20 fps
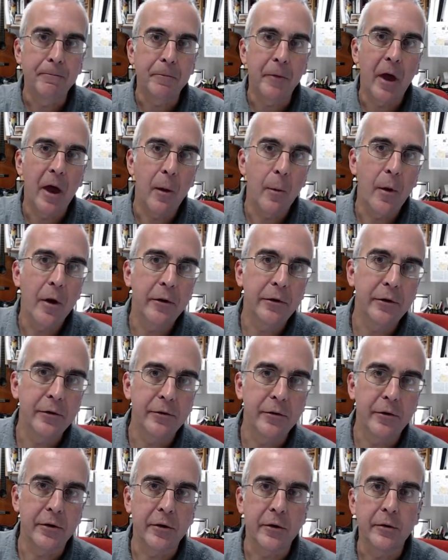I want to
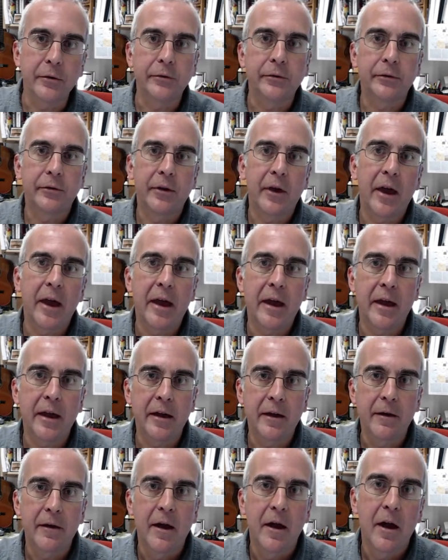introduce a
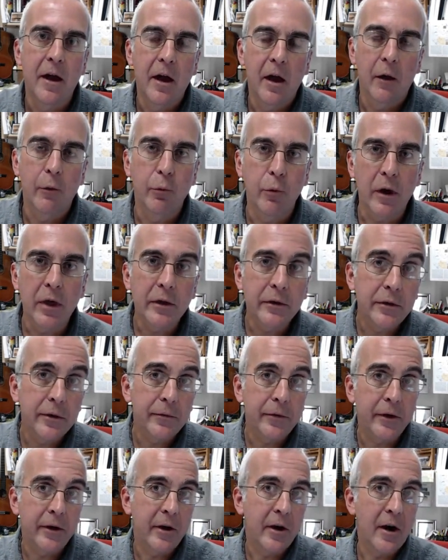
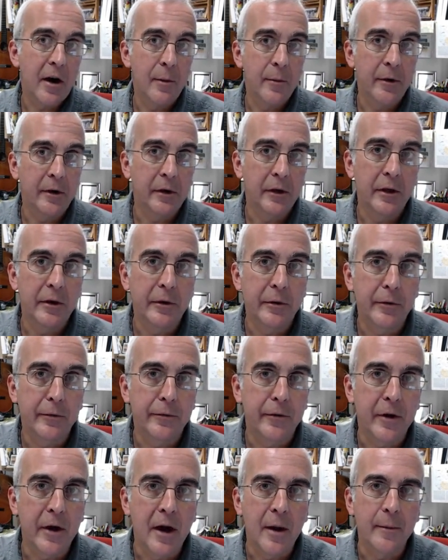relatively common clinical
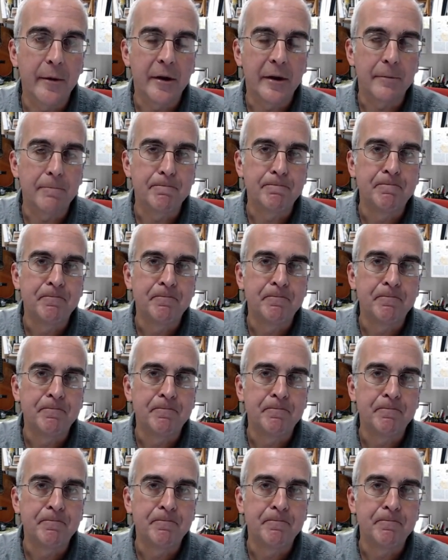phenomenon,